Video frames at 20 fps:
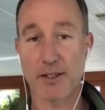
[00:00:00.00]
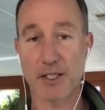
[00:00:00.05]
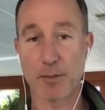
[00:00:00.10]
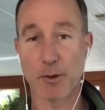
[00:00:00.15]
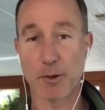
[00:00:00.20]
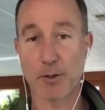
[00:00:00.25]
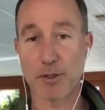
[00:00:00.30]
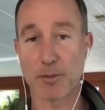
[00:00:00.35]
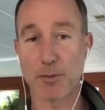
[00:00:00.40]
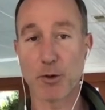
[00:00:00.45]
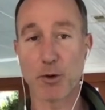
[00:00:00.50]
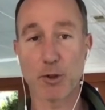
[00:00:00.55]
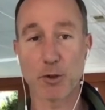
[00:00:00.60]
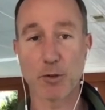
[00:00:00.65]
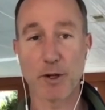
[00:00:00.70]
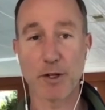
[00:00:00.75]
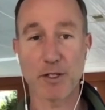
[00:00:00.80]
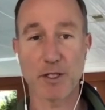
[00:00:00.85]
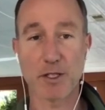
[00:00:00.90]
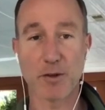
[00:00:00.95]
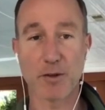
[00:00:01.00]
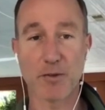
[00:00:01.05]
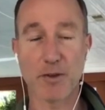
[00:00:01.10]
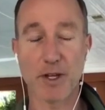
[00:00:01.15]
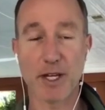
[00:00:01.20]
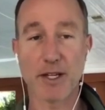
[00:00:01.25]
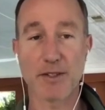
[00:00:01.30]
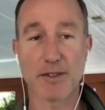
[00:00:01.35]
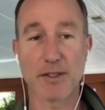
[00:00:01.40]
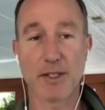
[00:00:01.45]
It's the most important question they'll
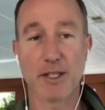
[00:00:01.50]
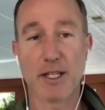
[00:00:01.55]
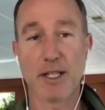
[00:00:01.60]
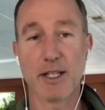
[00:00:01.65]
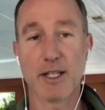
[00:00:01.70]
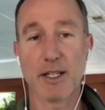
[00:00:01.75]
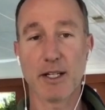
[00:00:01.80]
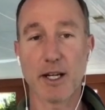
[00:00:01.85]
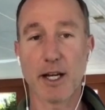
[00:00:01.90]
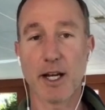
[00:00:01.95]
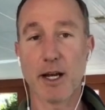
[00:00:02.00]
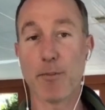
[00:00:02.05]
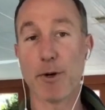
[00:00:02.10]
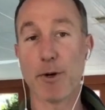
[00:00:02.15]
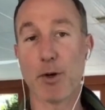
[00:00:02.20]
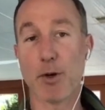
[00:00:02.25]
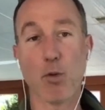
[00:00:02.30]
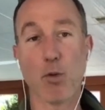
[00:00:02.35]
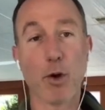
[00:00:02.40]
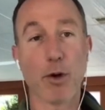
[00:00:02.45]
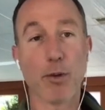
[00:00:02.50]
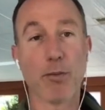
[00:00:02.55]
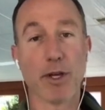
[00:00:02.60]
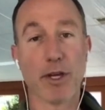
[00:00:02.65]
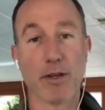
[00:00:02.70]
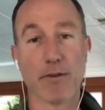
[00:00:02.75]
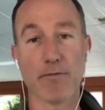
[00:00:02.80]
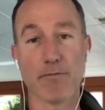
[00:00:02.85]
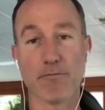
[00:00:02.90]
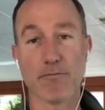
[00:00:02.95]
face, but it will
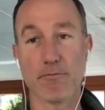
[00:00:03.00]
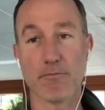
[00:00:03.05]
be.